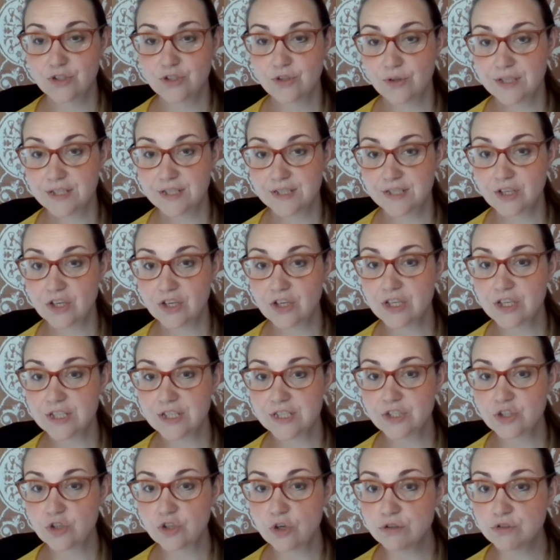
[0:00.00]
So these
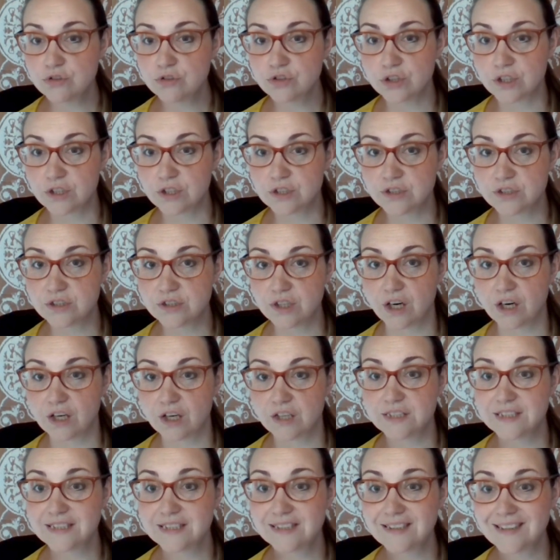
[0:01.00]
little soldiers
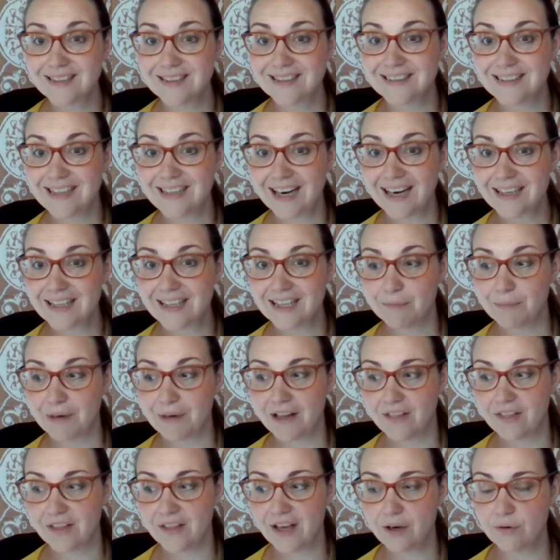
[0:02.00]
are still attacking
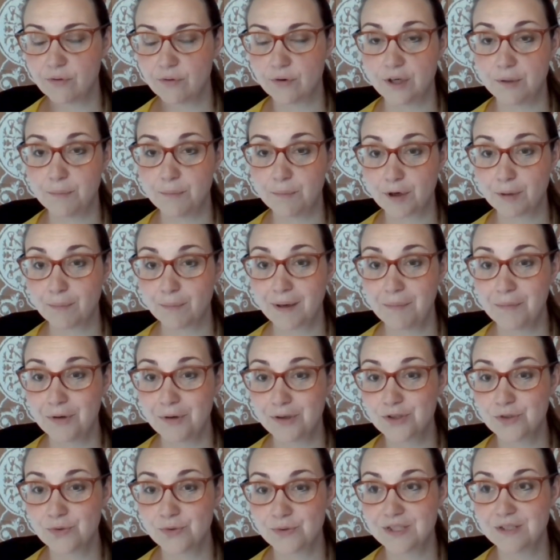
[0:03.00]
my thyroid per my
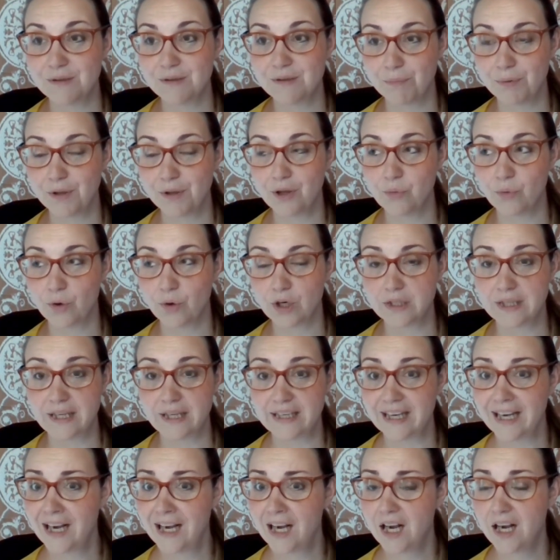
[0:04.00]
most recent blood work,
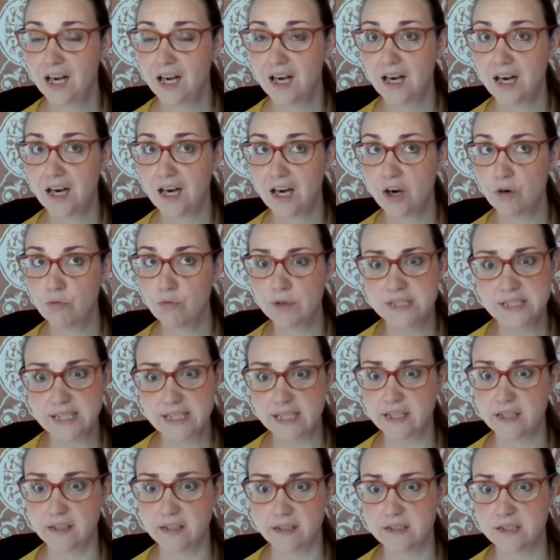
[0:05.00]
like a
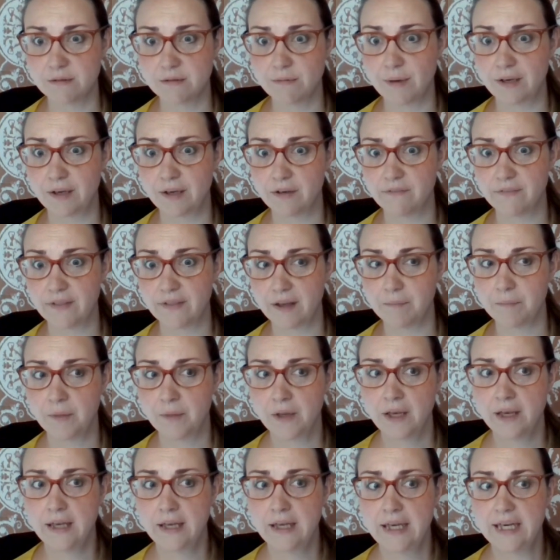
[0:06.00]
ridiculous amount of them.
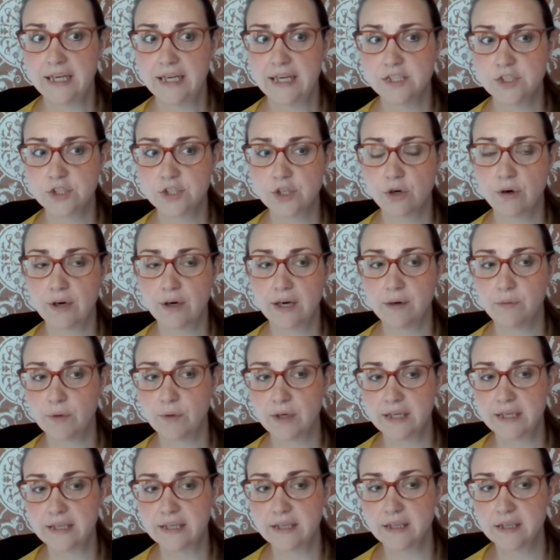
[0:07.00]
And so I
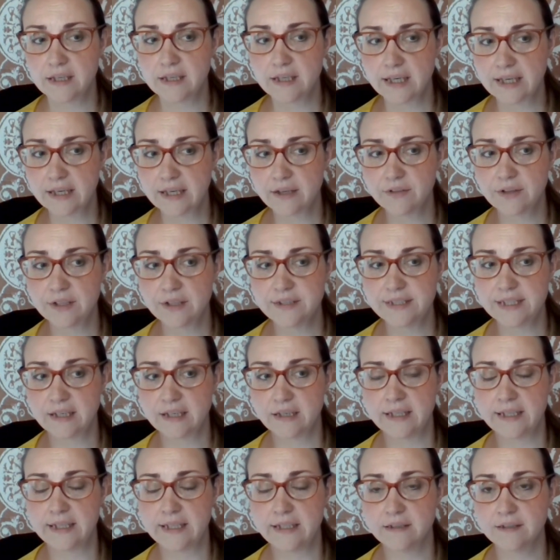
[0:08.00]
want to cut out the
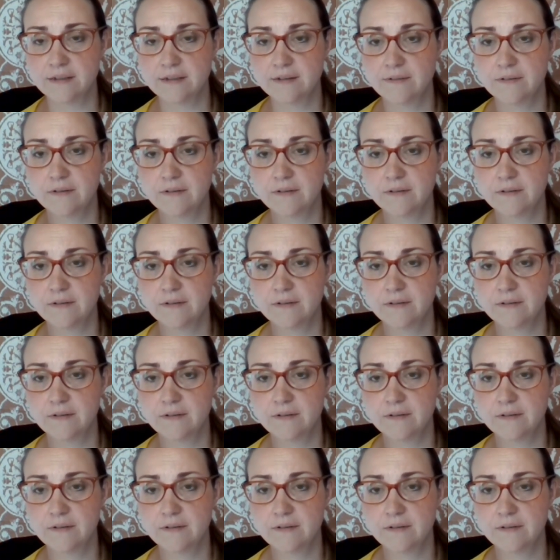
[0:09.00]
dairy,